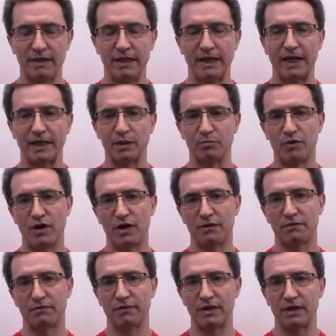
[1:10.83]
And in part
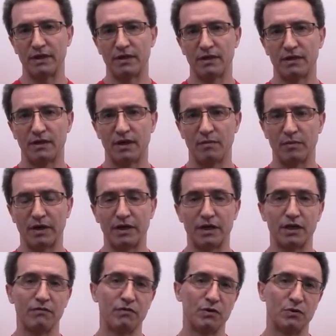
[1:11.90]
3, I'm going to
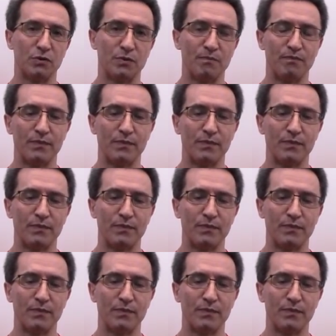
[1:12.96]
give you